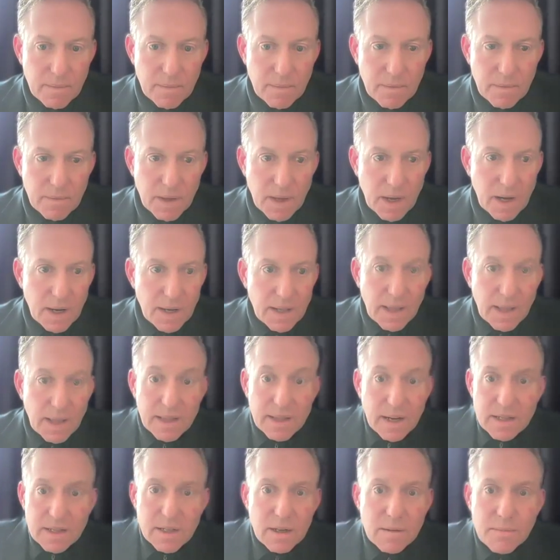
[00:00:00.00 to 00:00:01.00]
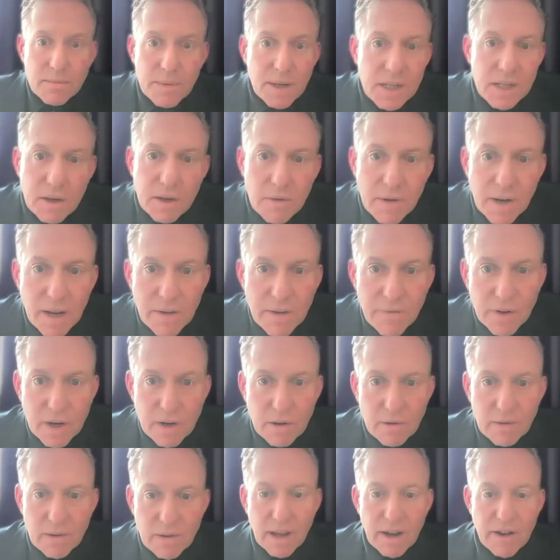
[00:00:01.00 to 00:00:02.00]
Okay, that doesn't mean don't have a
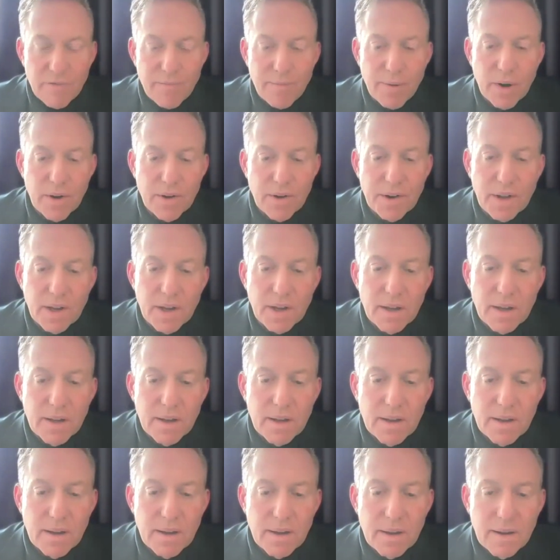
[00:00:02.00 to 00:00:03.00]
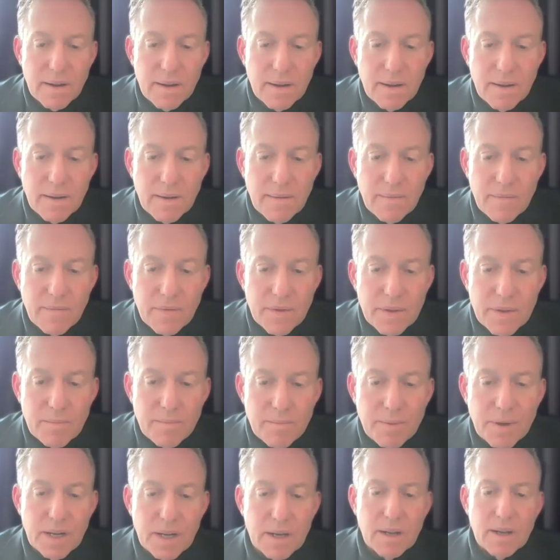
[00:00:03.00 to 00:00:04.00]
go live party,
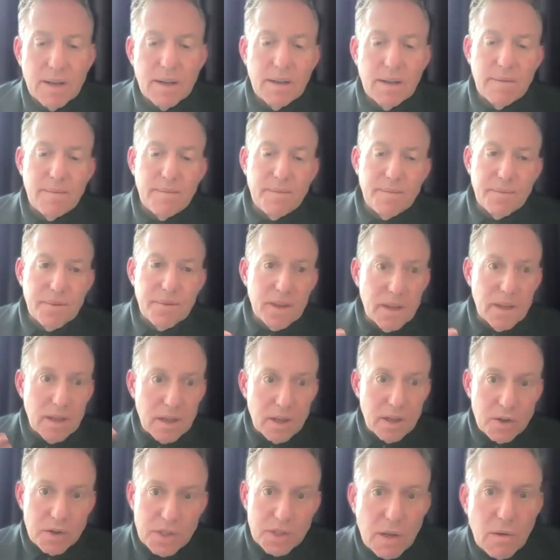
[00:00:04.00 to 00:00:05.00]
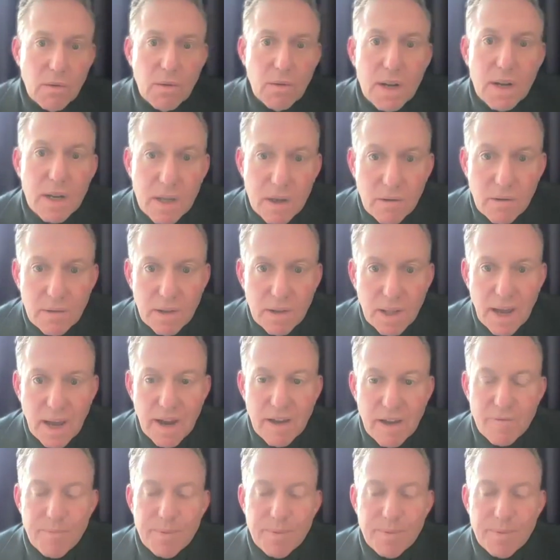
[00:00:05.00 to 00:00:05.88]
but you still want to go live.